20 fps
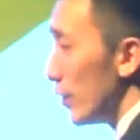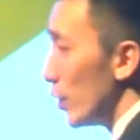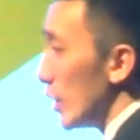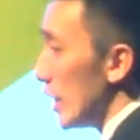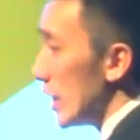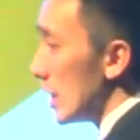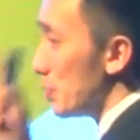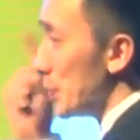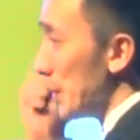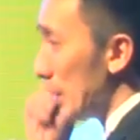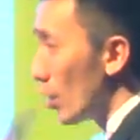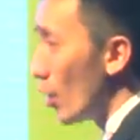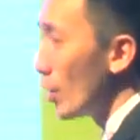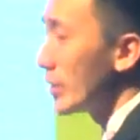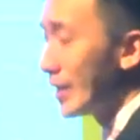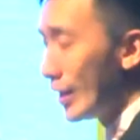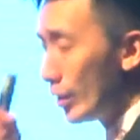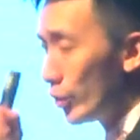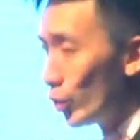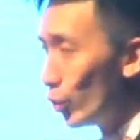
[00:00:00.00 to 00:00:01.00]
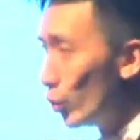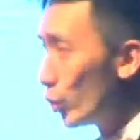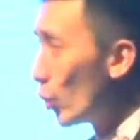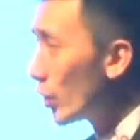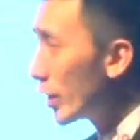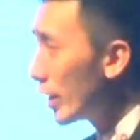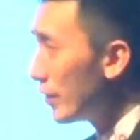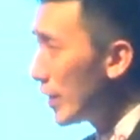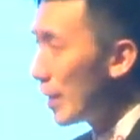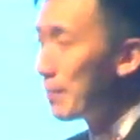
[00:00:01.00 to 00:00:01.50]
you is because you
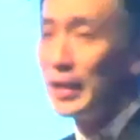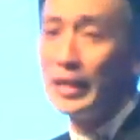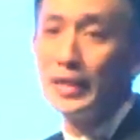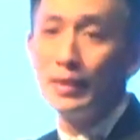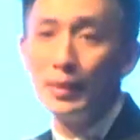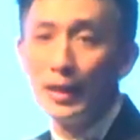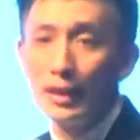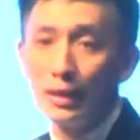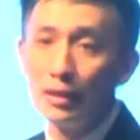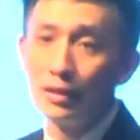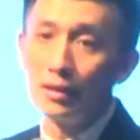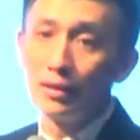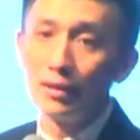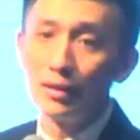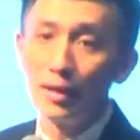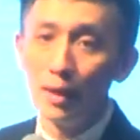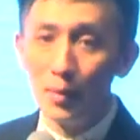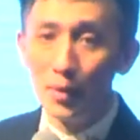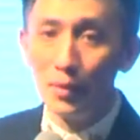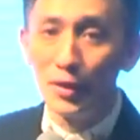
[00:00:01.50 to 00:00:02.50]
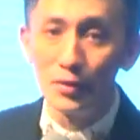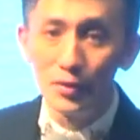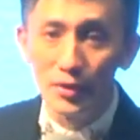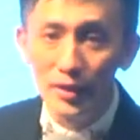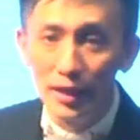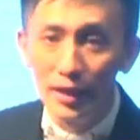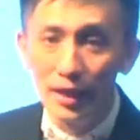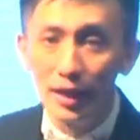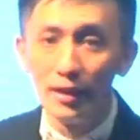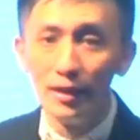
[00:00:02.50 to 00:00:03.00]
don't give them money, ma. Am I right to
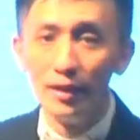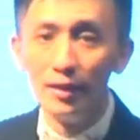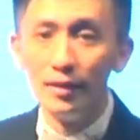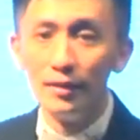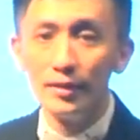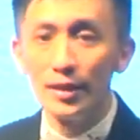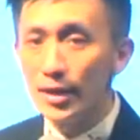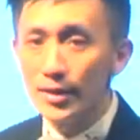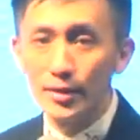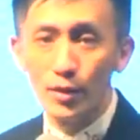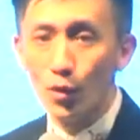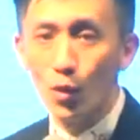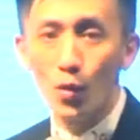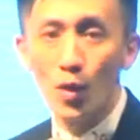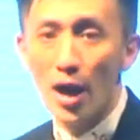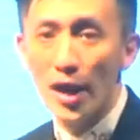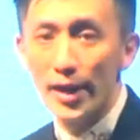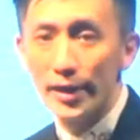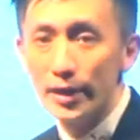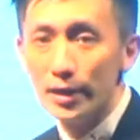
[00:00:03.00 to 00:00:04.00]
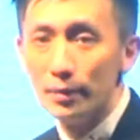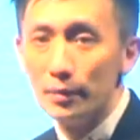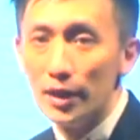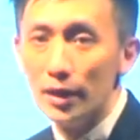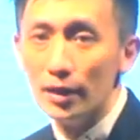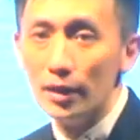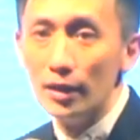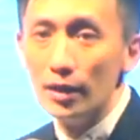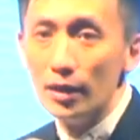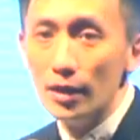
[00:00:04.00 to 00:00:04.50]
say that? That is the whole idea, ma.
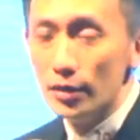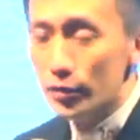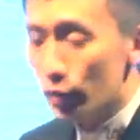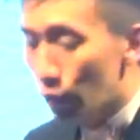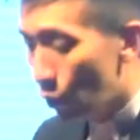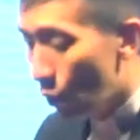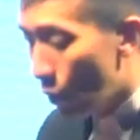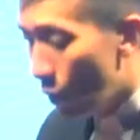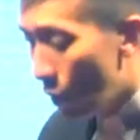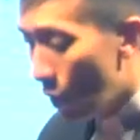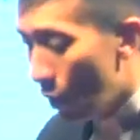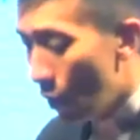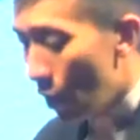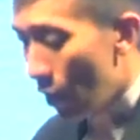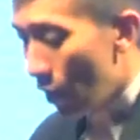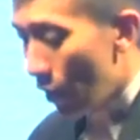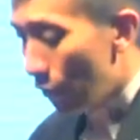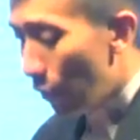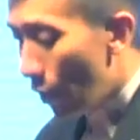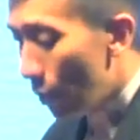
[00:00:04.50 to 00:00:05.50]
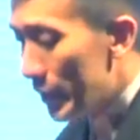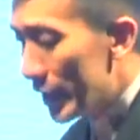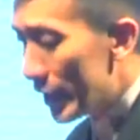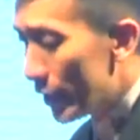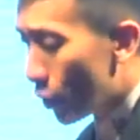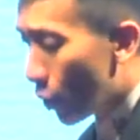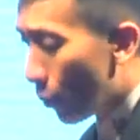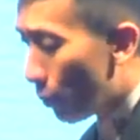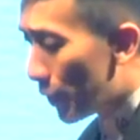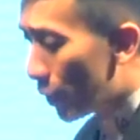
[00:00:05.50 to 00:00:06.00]
So, for me
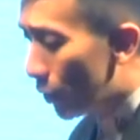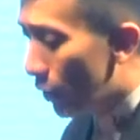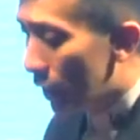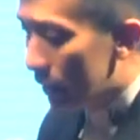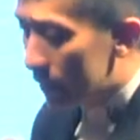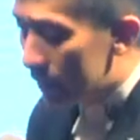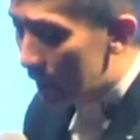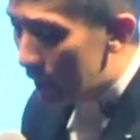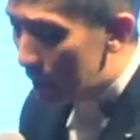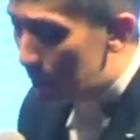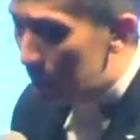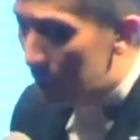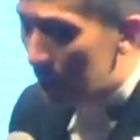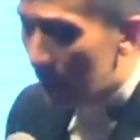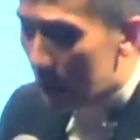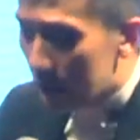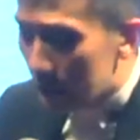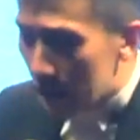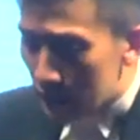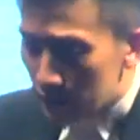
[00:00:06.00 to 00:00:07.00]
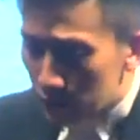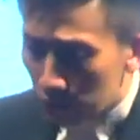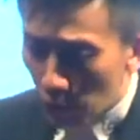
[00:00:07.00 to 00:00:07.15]
to build a team that is